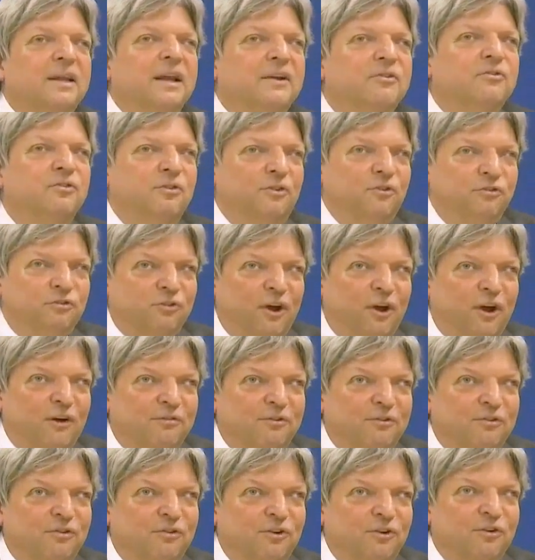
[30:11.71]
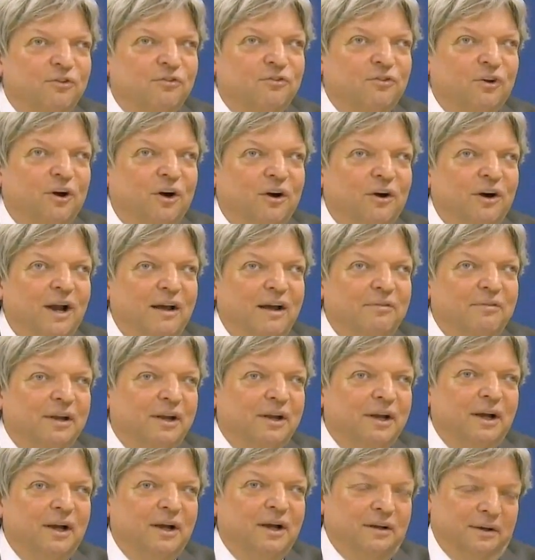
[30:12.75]
additional services or
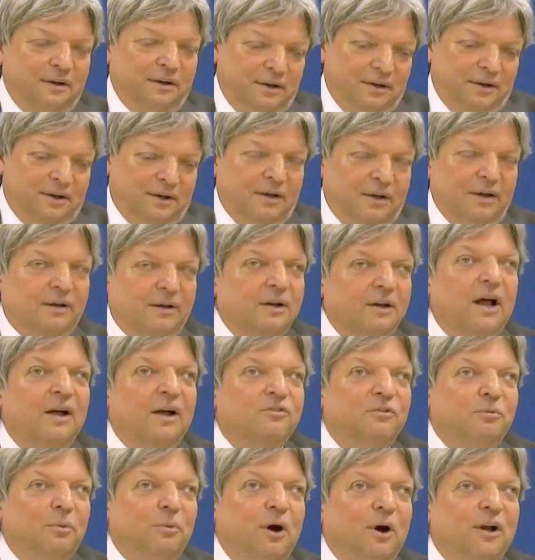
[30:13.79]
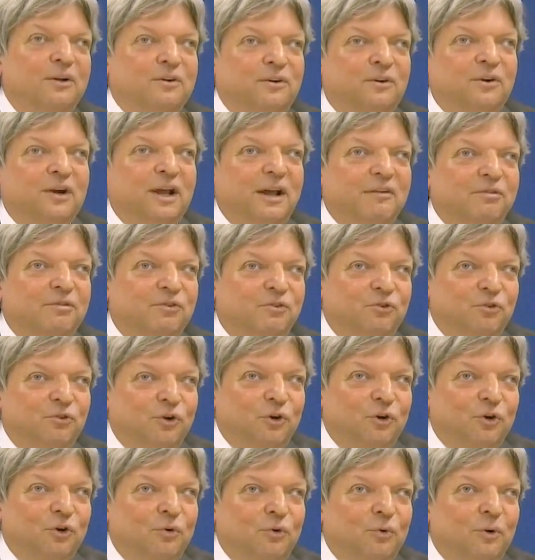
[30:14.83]
having a glass of water given to
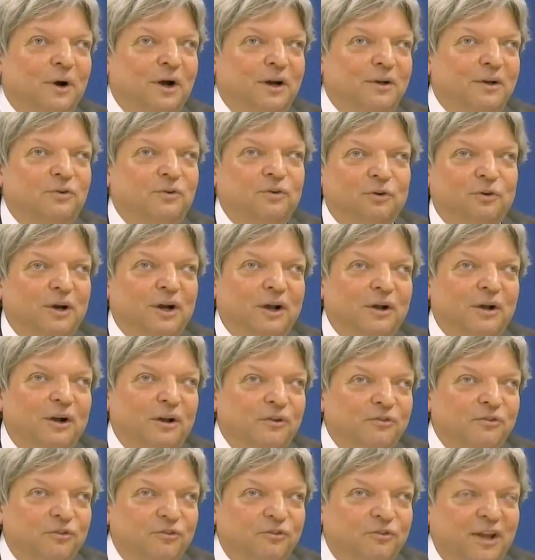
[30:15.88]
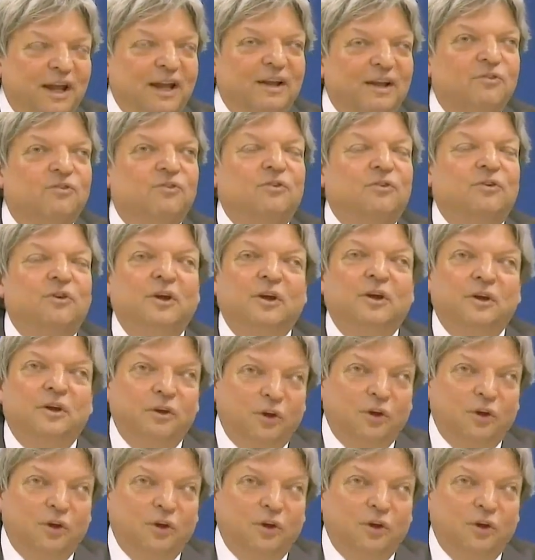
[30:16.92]
you during a consultation.